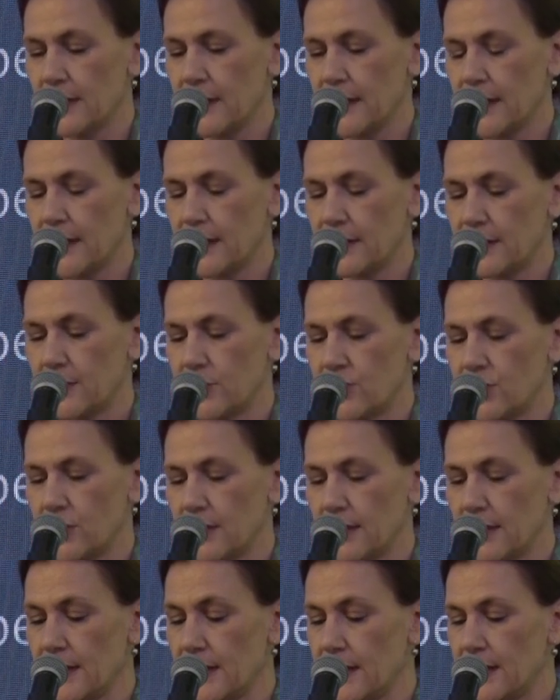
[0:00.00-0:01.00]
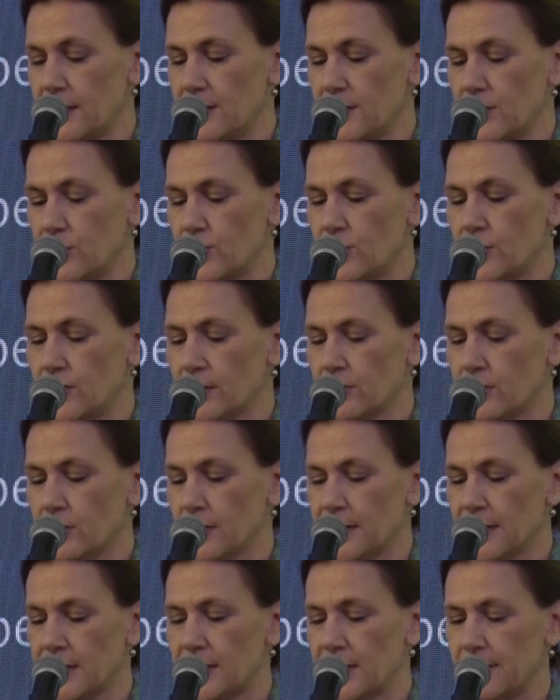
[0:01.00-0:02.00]
energy, and digital
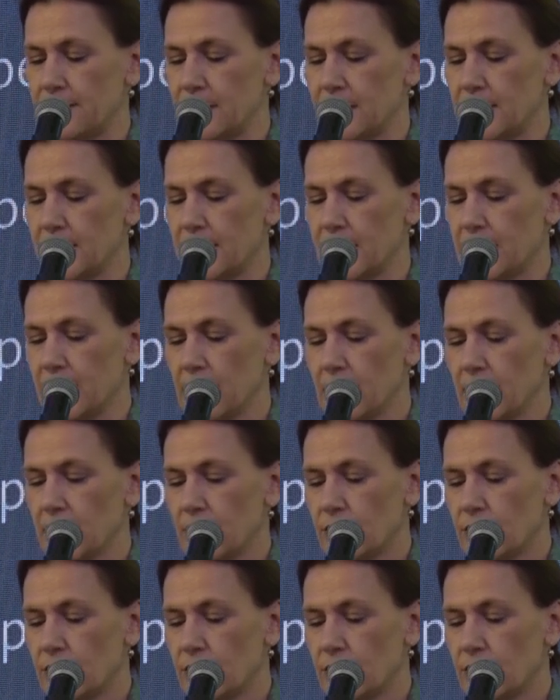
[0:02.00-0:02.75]
connectivity